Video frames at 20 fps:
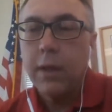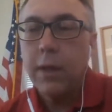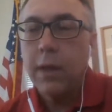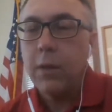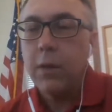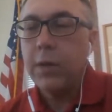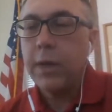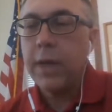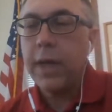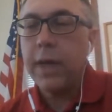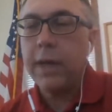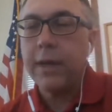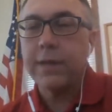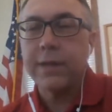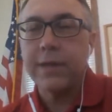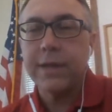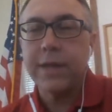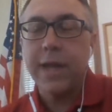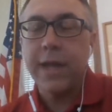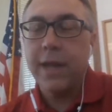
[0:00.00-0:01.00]
Okay,
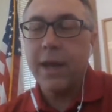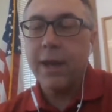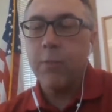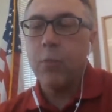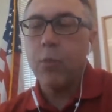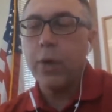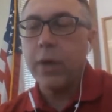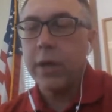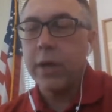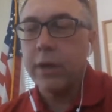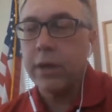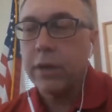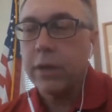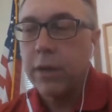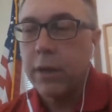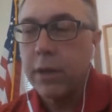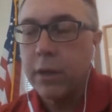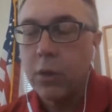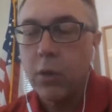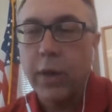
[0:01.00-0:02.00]
today I'm with
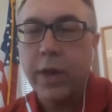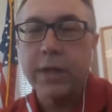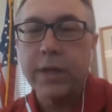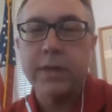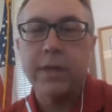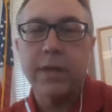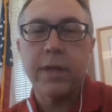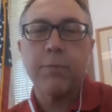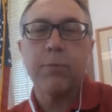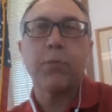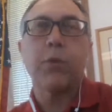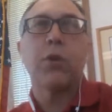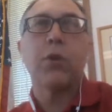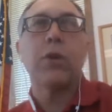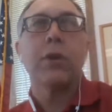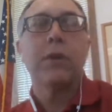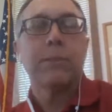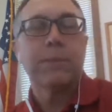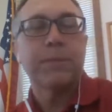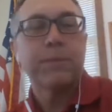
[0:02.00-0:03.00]
Kraig
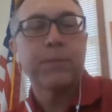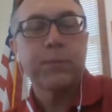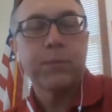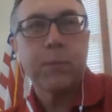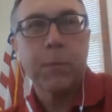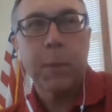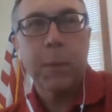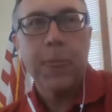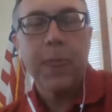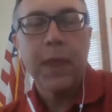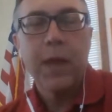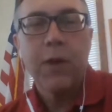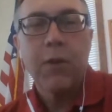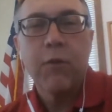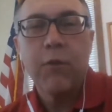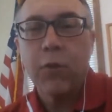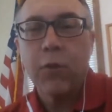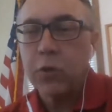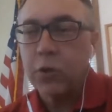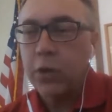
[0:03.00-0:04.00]
Schipper,
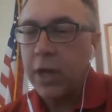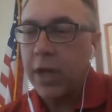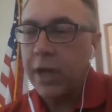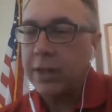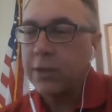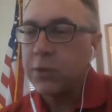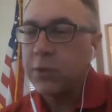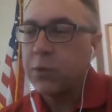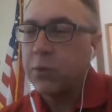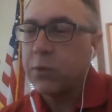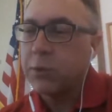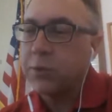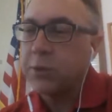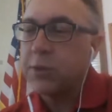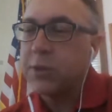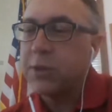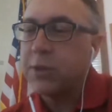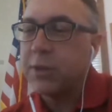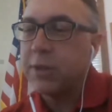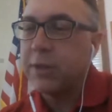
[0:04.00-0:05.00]
Fulton High School
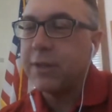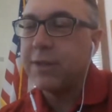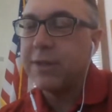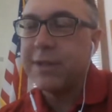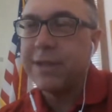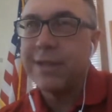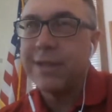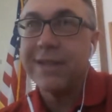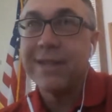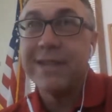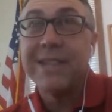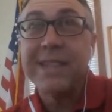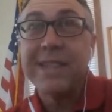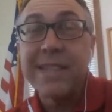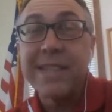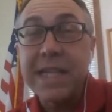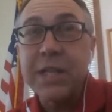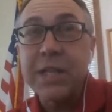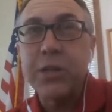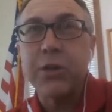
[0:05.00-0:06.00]

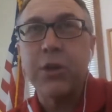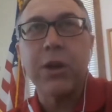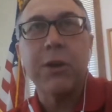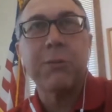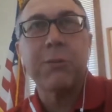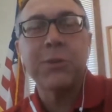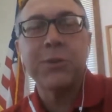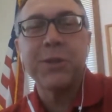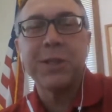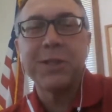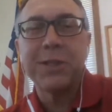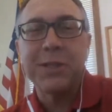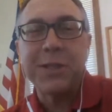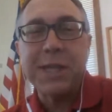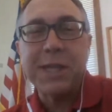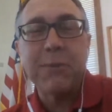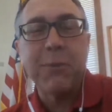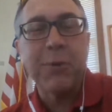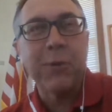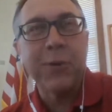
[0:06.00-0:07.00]
senior. I almost said
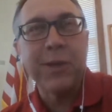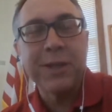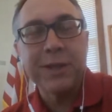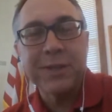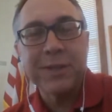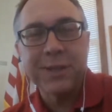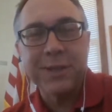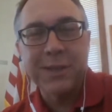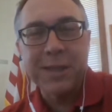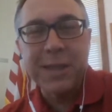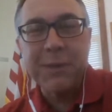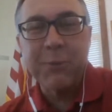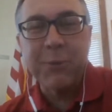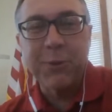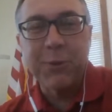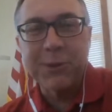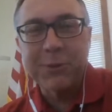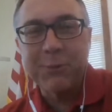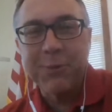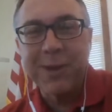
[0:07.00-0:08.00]
Steamer. He's a Steamer
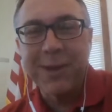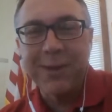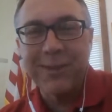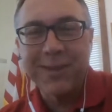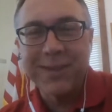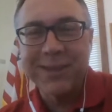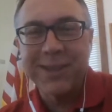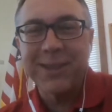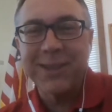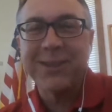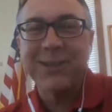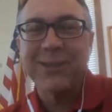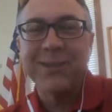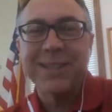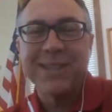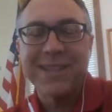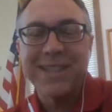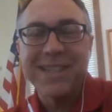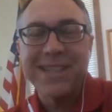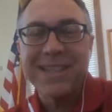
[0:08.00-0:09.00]
as well. He's also a
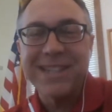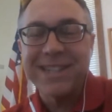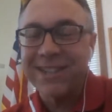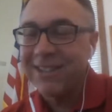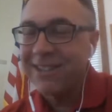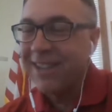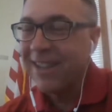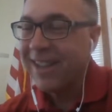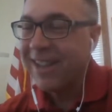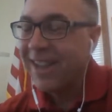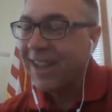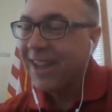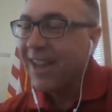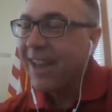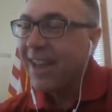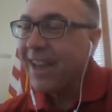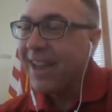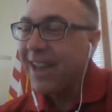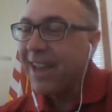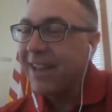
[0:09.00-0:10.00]
senior.
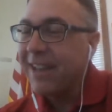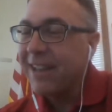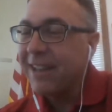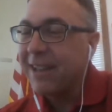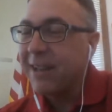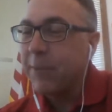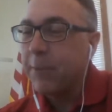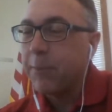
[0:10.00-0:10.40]
And